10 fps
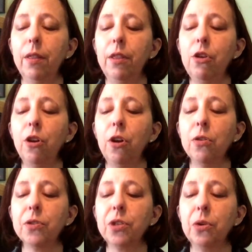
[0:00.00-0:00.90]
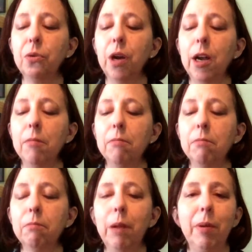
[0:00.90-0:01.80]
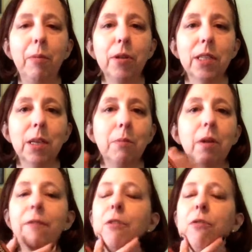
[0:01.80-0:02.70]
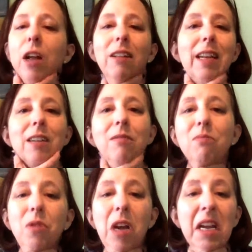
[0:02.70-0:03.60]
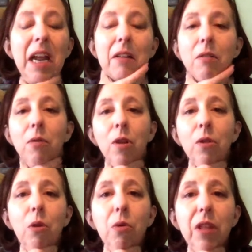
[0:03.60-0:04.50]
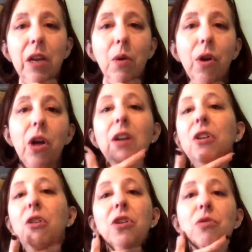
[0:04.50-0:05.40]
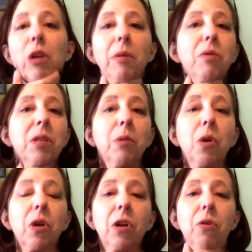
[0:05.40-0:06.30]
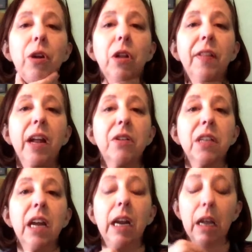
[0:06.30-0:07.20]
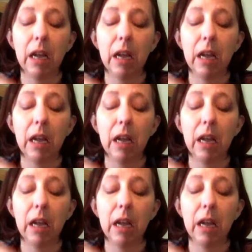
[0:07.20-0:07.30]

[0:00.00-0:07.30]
You can also maybe put some, if you've got like, again, the throat thing going on, you can just rub it with some coconut oil on the outside.